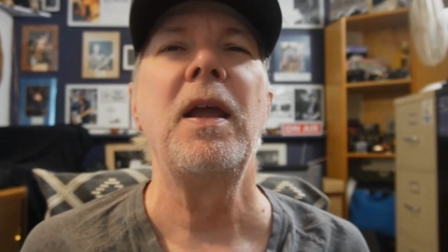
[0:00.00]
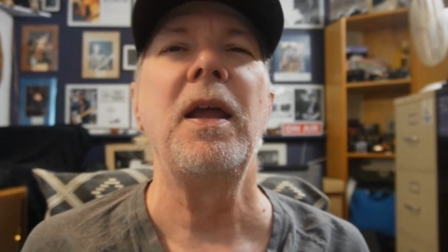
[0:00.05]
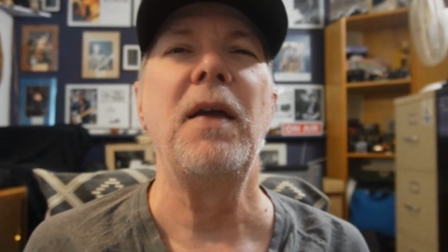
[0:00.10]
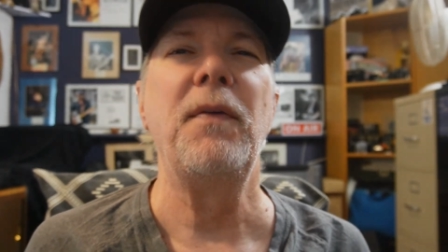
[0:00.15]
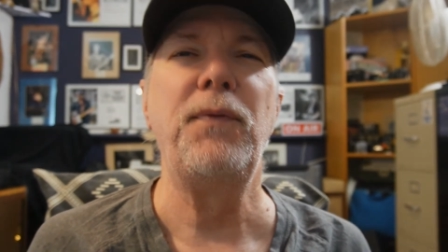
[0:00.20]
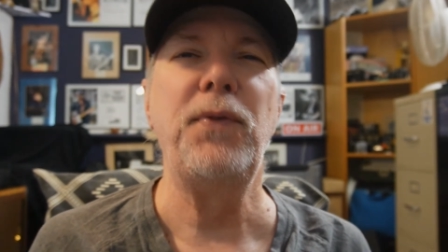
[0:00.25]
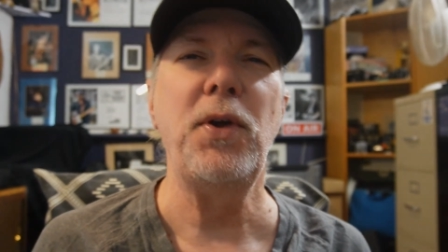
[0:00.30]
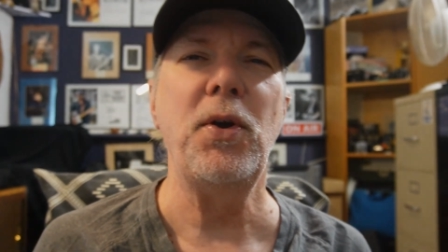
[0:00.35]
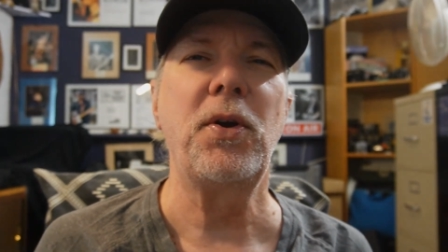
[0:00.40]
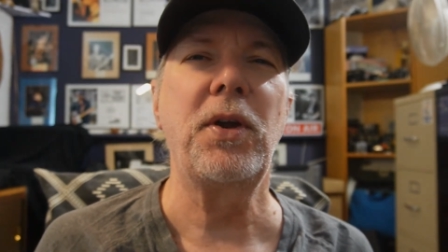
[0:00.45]

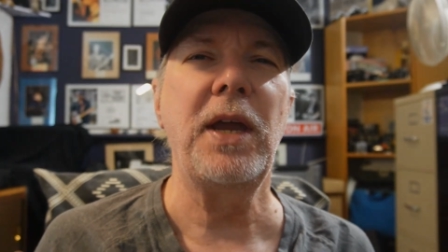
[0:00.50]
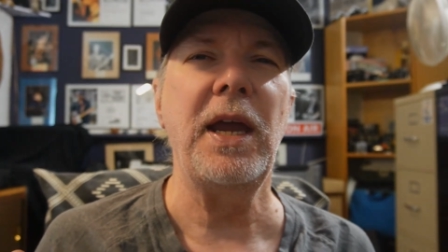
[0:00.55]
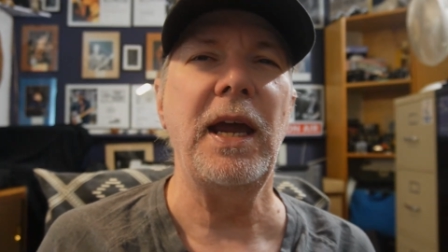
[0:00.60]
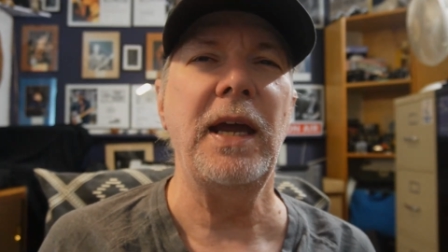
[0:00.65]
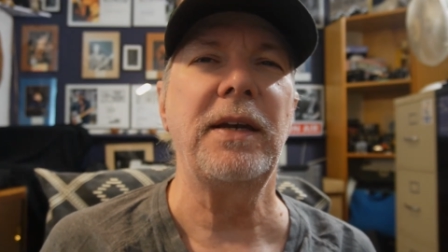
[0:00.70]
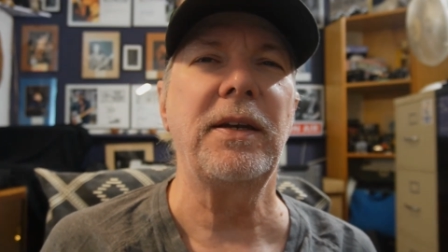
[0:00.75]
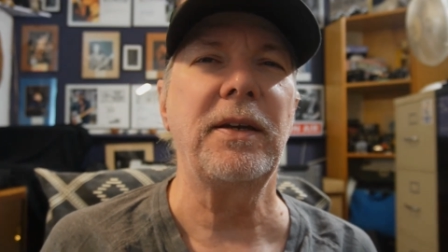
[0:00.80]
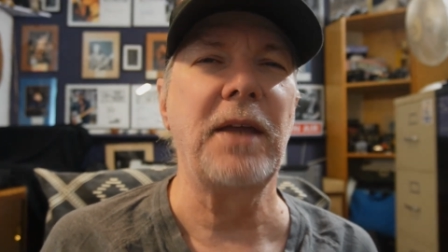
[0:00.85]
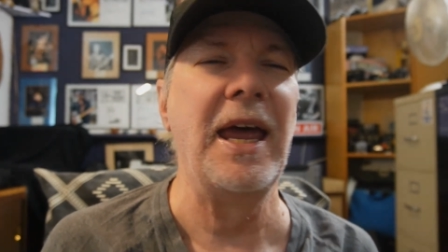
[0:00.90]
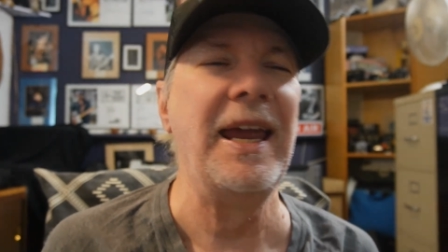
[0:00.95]
if you
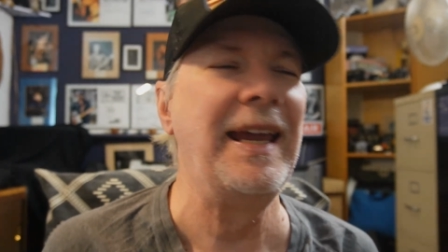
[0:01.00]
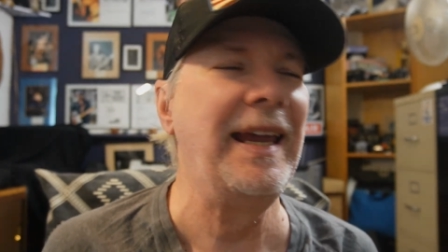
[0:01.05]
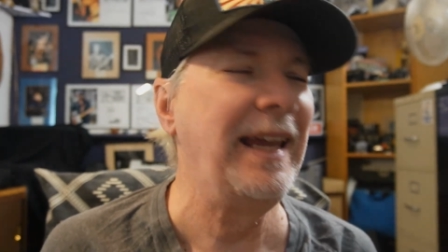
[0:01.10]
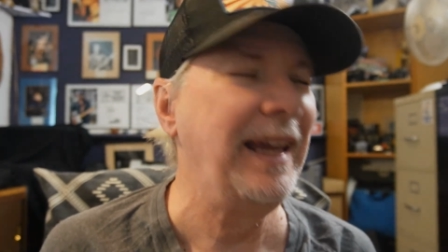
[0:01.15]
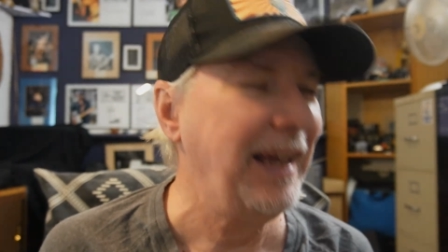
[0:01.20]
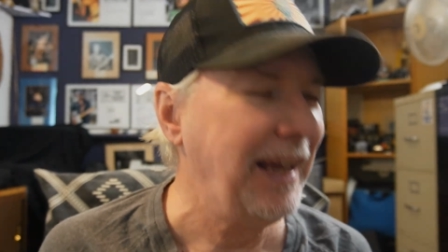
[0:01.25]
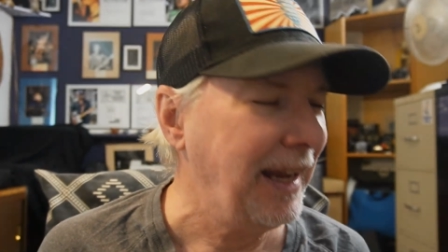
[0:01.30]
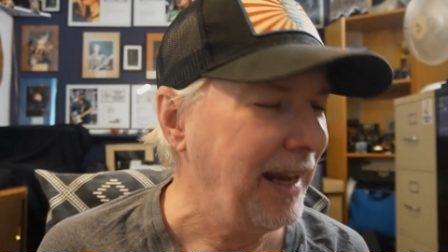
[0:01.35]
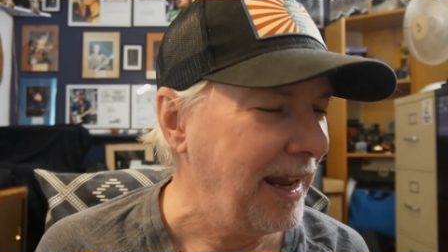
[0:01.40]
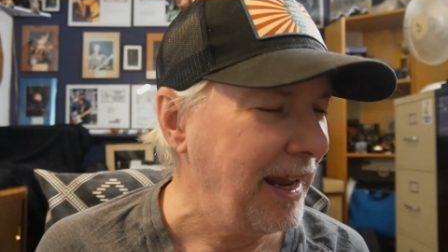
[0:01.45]
can't
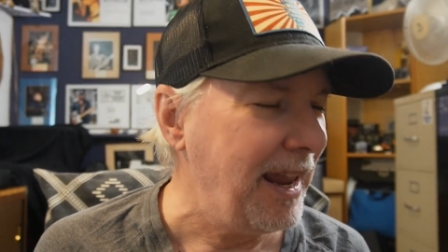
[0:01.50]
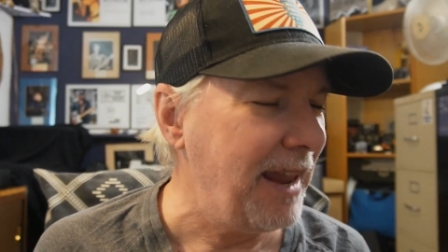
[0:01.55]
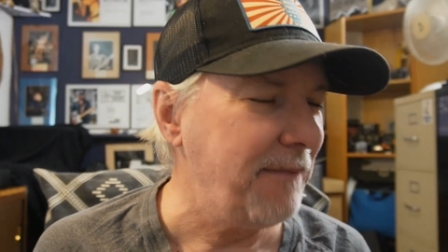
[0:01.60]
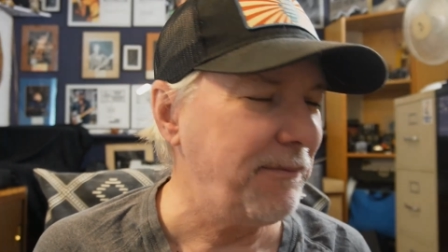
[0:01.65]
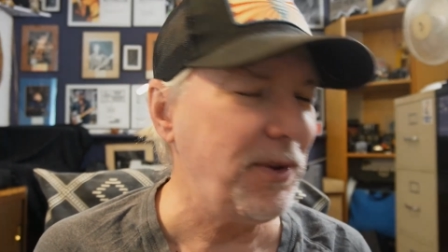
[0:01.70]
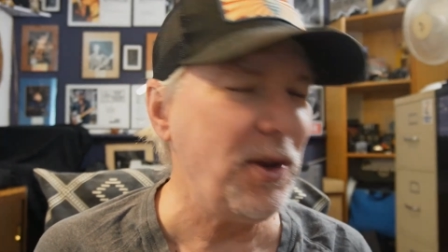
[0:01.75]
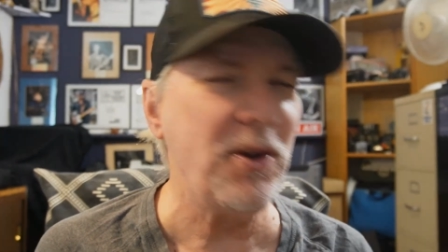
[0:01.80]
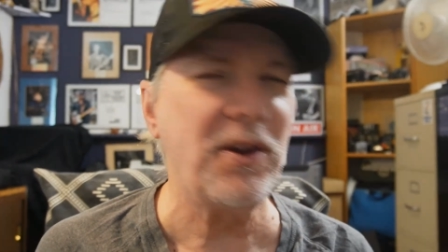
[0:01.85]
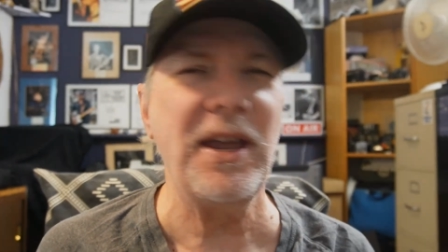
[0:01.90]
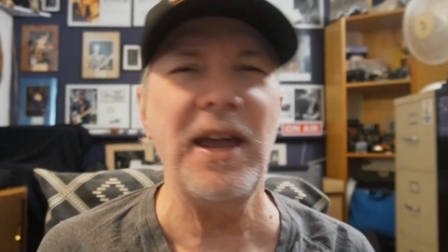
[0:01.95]

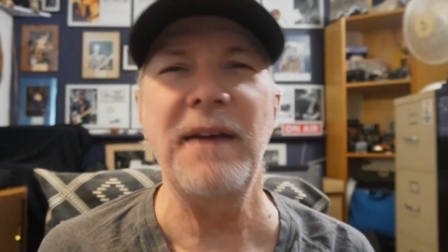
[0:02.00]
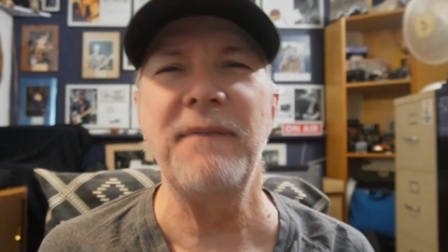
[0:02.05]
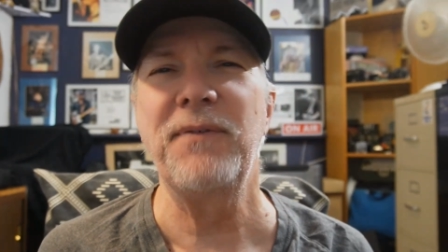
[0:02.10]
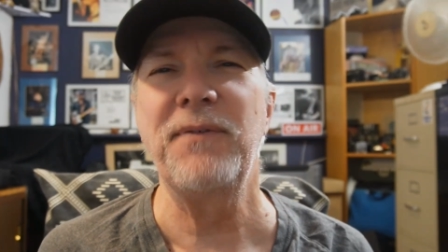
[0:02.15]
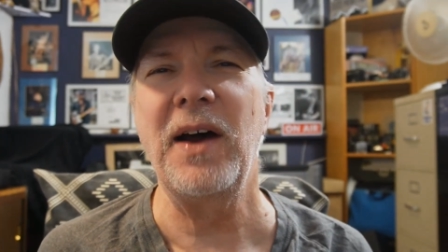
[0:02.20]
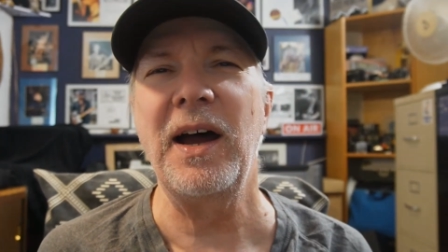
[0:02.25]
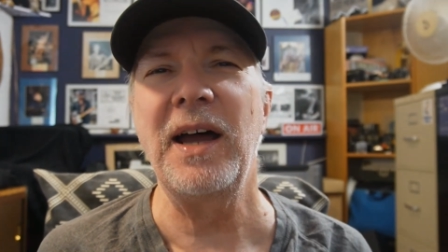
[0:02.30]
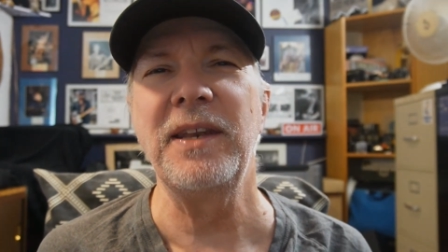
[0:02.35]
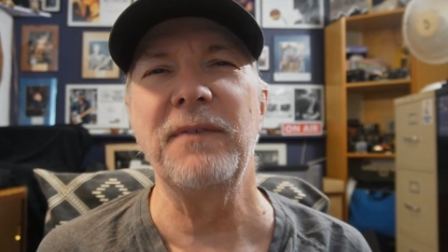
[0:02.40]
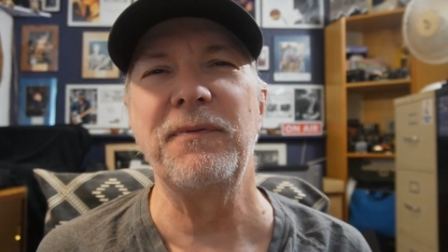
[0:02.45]

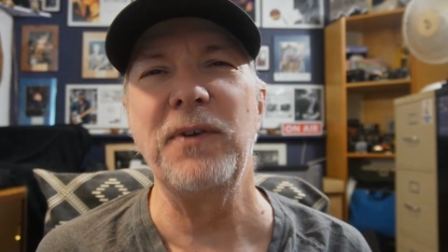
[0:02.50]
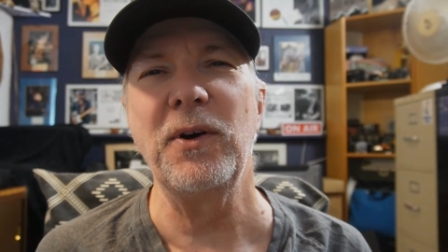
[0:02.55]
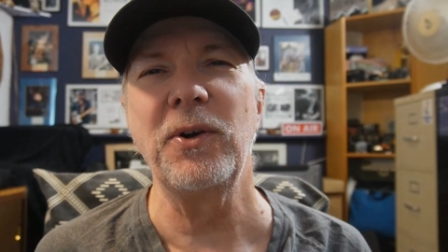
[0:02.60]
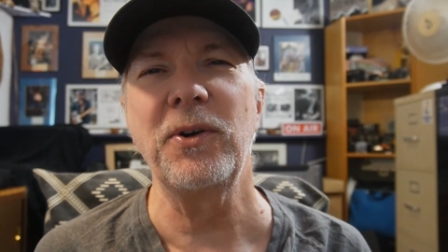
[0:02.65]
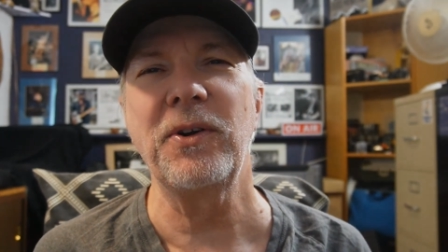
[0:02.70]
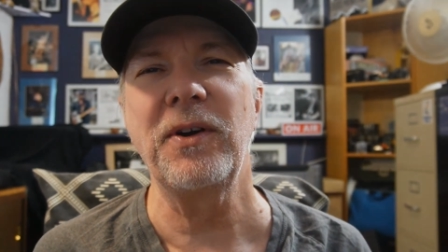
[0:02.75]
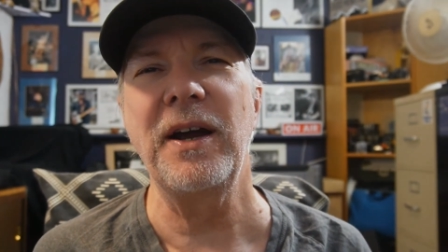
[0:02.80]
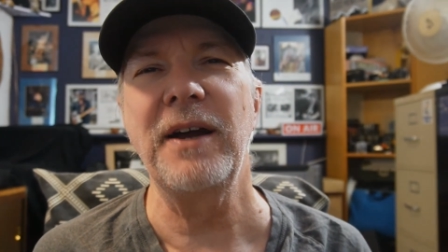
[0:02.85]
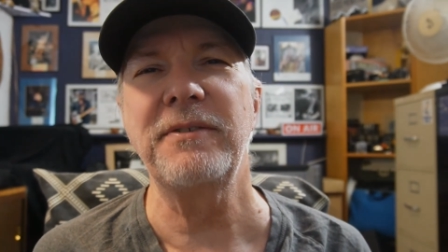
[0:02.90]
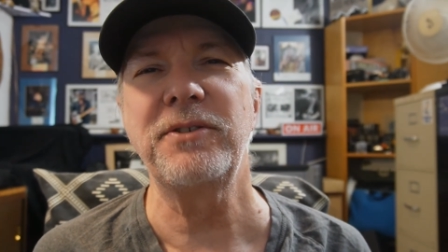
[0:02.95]
find the
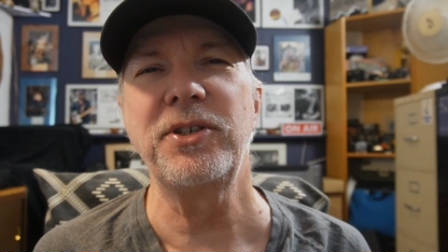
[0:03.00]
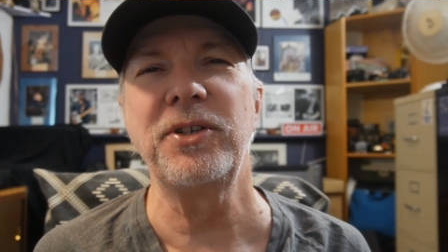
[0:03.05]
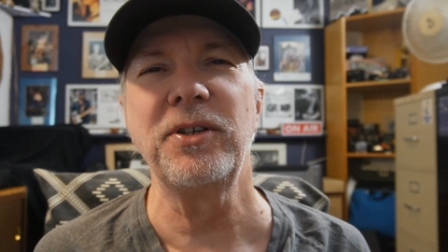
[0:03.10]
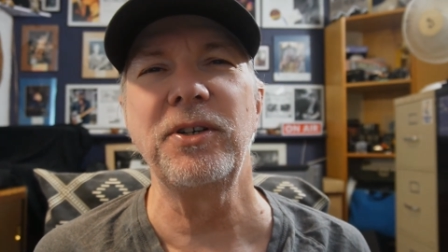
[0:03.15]
photographs